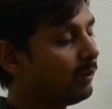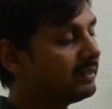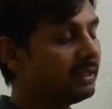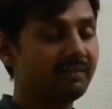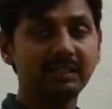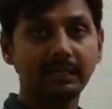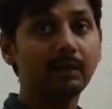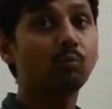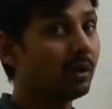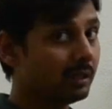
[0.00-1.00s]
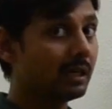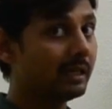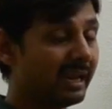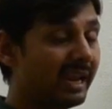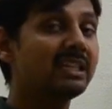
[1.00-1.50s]
170 and
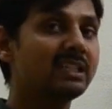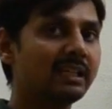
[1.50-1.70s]
180